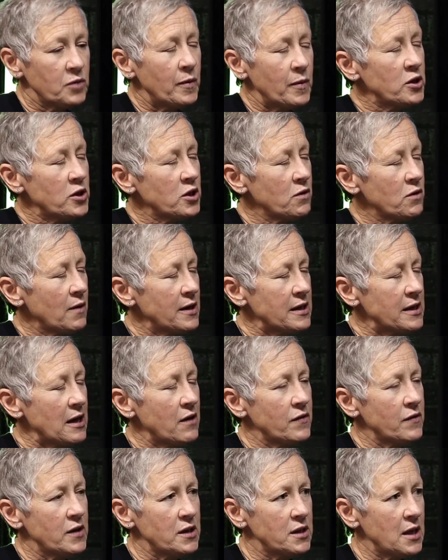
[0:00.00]
Especially right
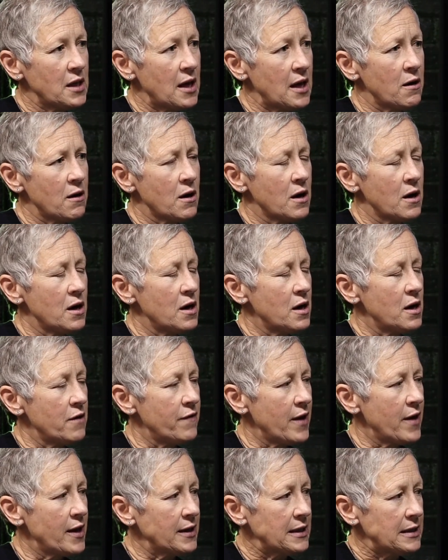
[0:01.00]
now in this era
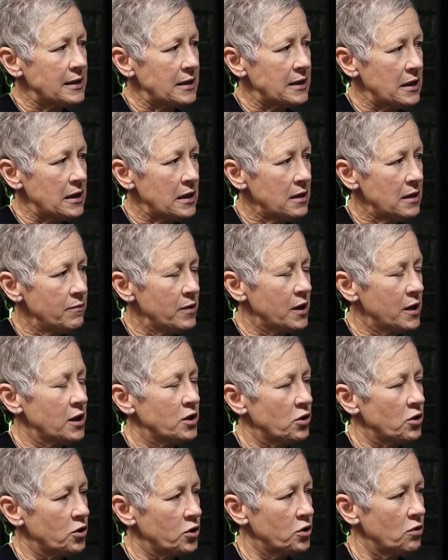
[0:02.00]
of LED, because
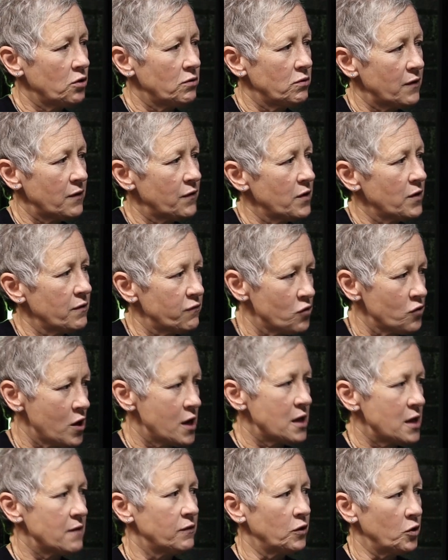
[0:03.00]
there's so different
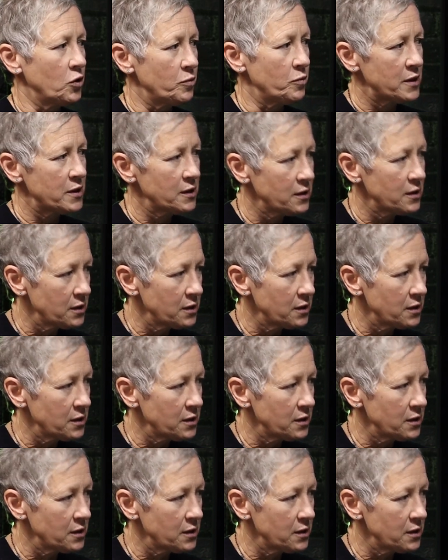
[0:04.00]
variety of lumens.